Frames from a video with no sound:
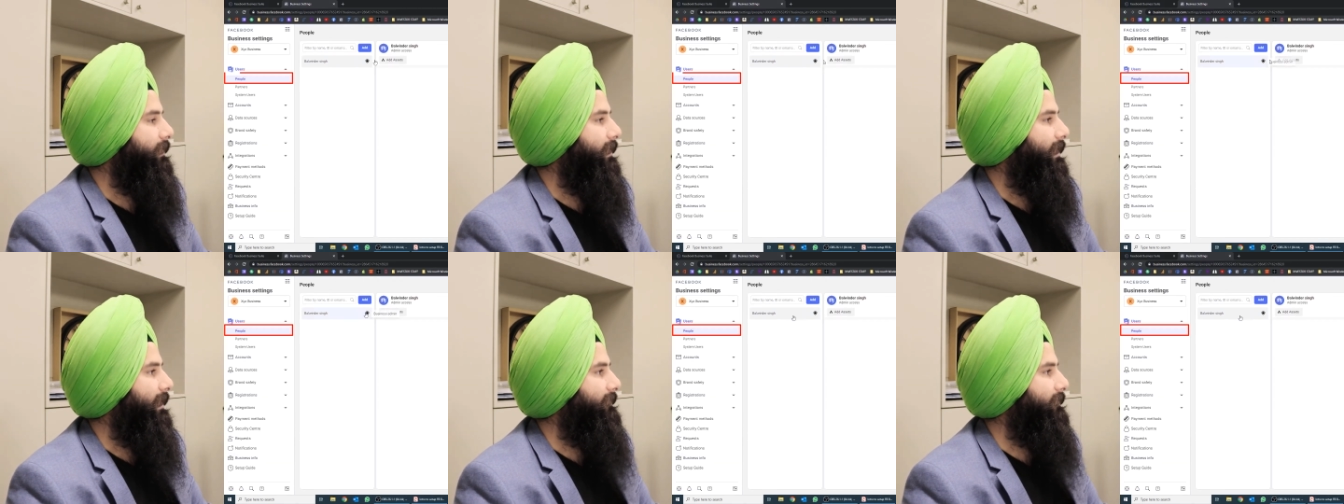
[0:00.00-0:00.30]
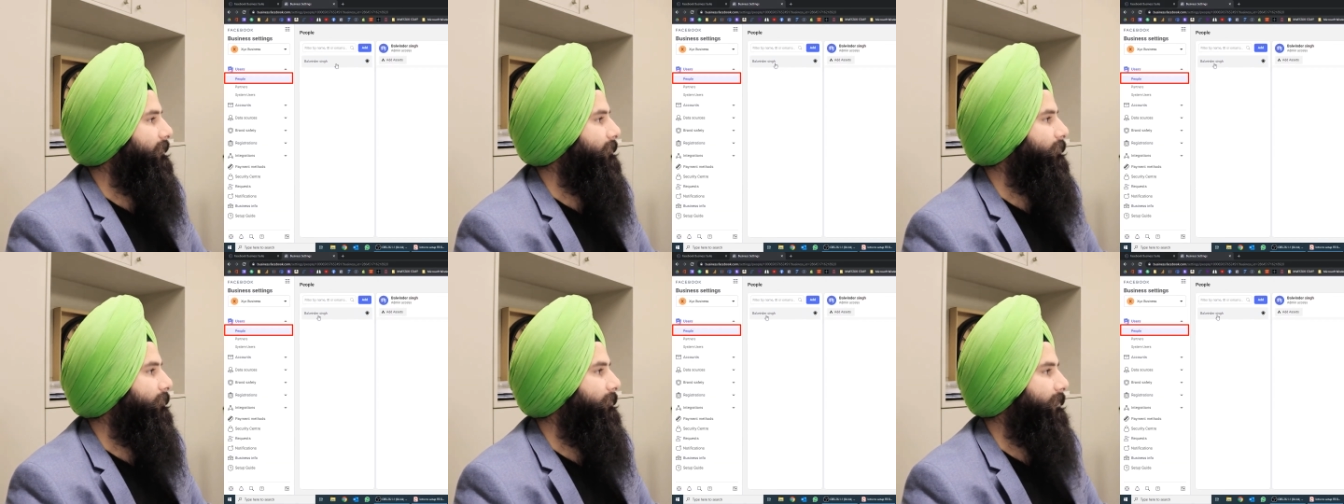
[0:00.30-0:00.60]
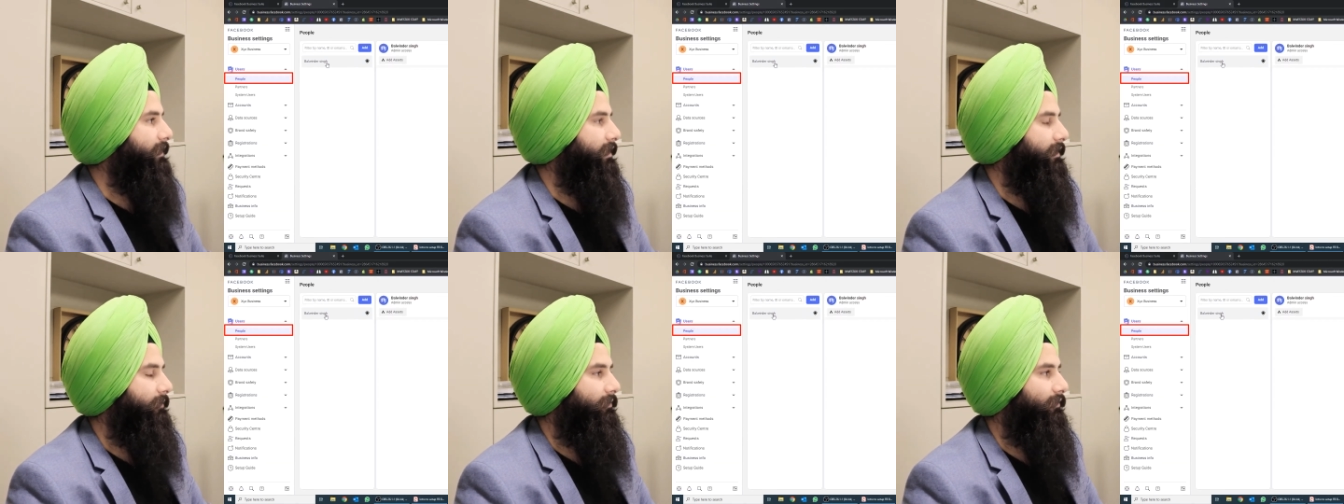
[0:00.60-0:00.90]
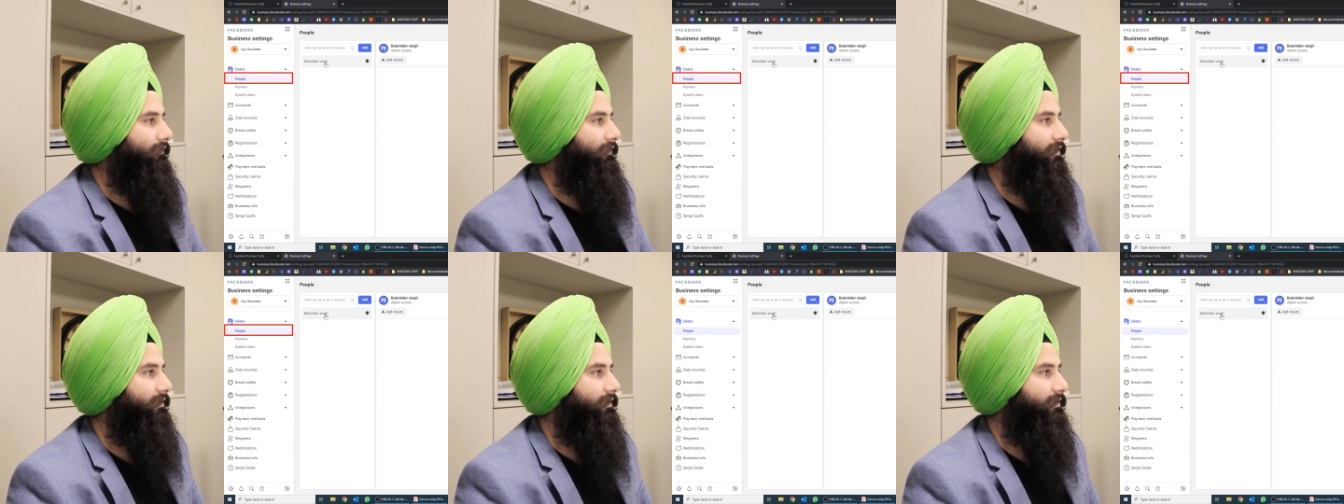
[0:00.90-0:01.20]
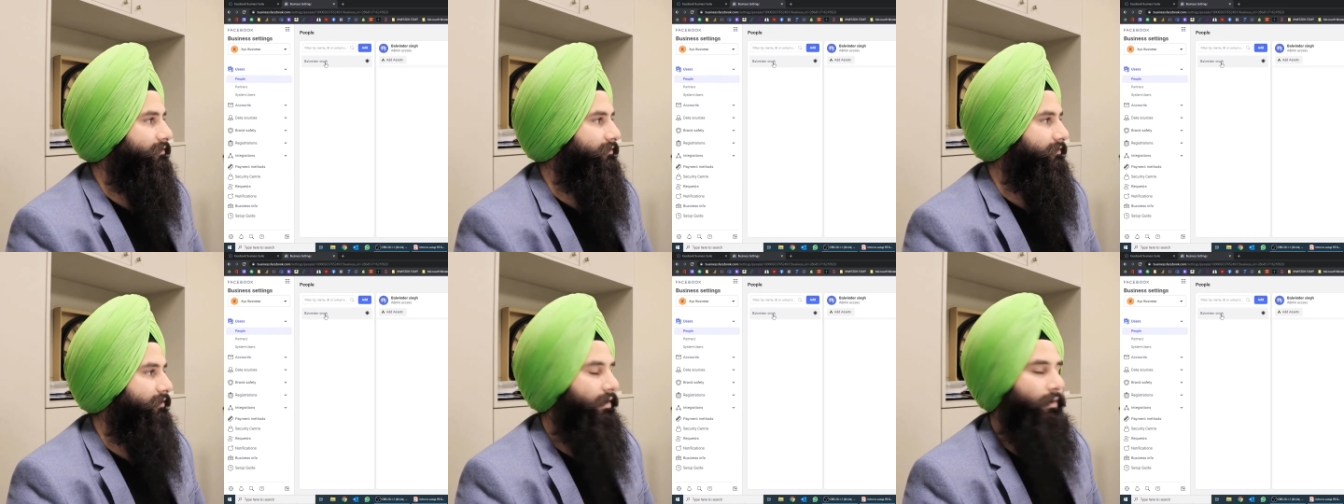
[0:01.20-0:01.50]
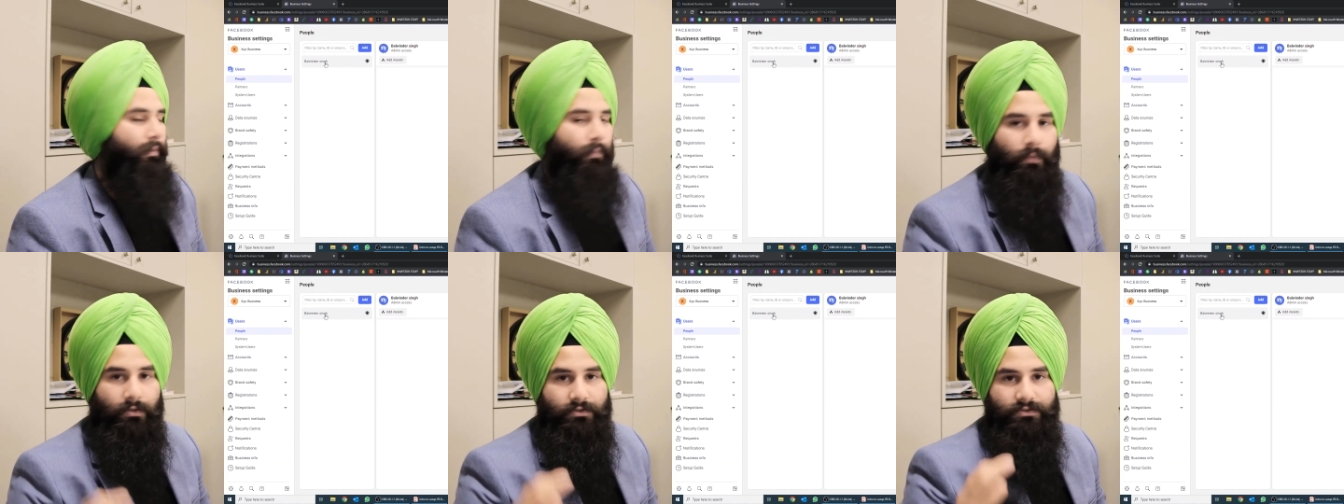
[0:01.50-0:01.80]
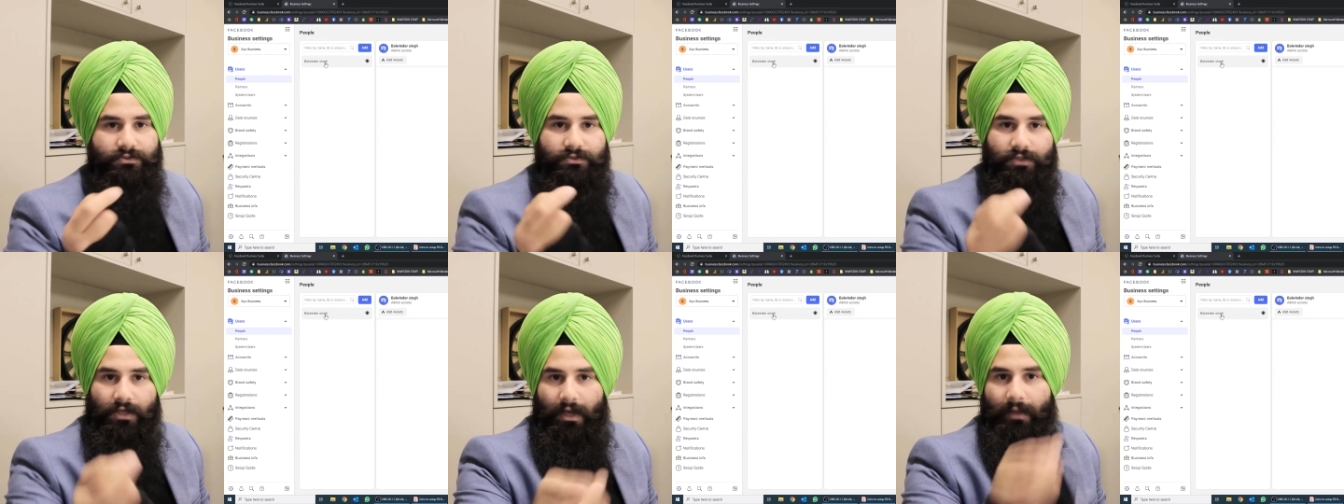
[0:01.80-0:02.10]
hoega at the moment that Balwinder Singh
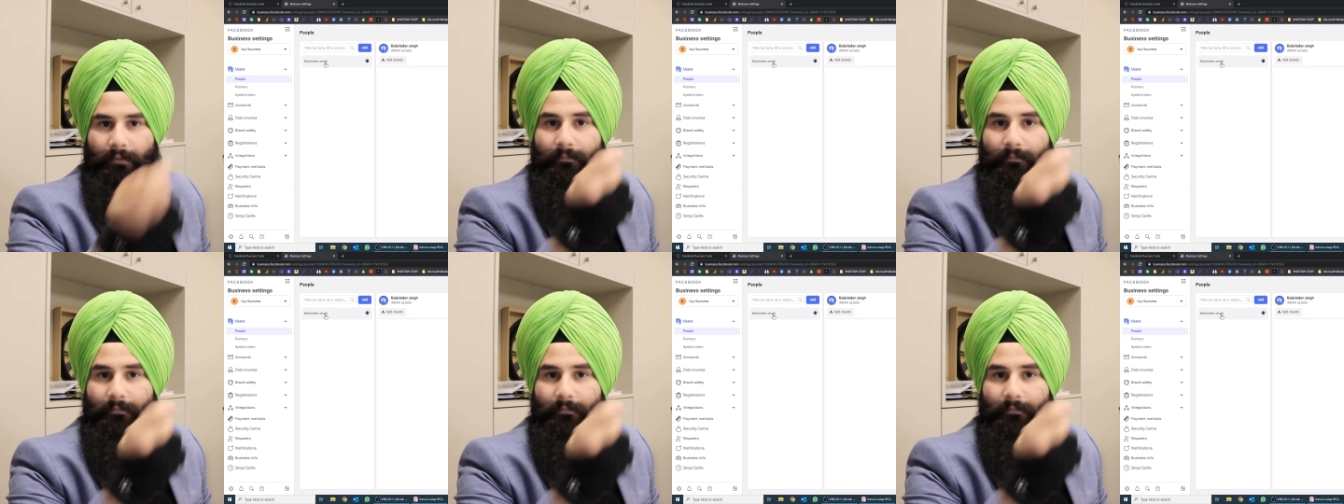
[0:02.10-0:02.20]
which